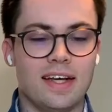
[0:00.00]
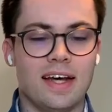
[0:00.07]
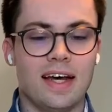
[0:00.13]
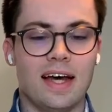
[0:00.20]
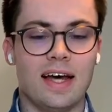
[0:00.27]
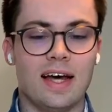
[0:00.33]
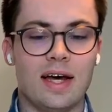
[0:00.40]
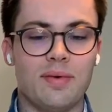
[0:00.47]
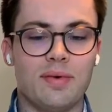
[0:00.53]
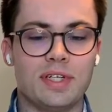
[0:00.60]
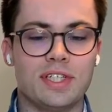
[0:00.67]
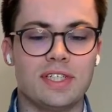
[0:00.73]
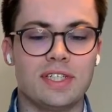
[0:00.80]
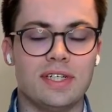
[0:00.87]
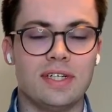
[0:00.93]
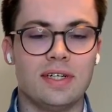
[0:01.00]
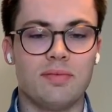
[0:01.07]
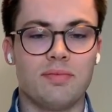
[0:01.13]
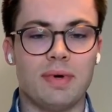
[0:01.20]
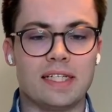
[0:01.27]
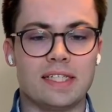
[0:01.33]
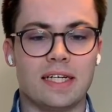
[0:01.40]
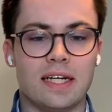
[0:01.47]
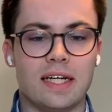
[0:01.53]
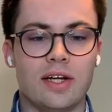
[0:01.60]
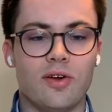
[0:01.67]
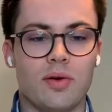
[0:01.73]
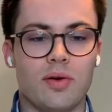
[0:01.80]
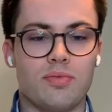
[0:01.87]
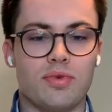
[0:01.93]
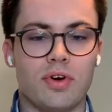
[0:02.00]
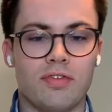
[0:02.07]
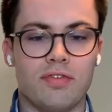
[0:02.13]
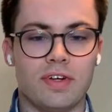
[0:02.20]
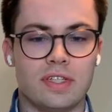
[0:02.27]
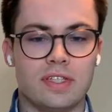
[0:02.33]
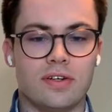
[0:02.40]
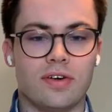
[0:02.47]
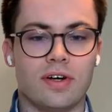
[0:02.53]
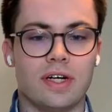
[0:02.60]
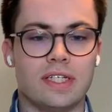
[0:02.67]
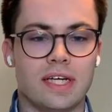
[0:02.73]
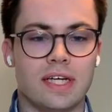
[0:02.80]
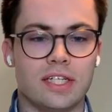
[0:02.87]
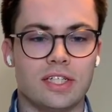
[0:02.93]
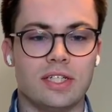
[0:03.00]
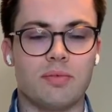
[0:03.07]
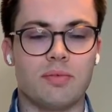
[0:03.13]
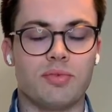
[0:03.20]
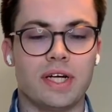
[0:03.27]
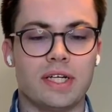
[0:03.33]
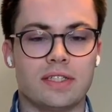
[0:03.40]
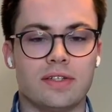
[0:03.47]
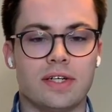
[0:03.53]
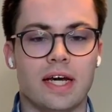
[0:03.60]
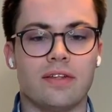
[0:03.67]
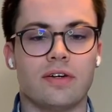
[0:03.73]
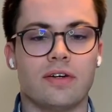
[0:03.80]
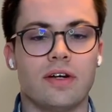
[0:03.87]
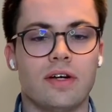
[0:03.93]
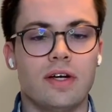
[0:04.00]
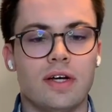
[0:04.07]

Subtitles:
which is basically a non-profit organization that brings together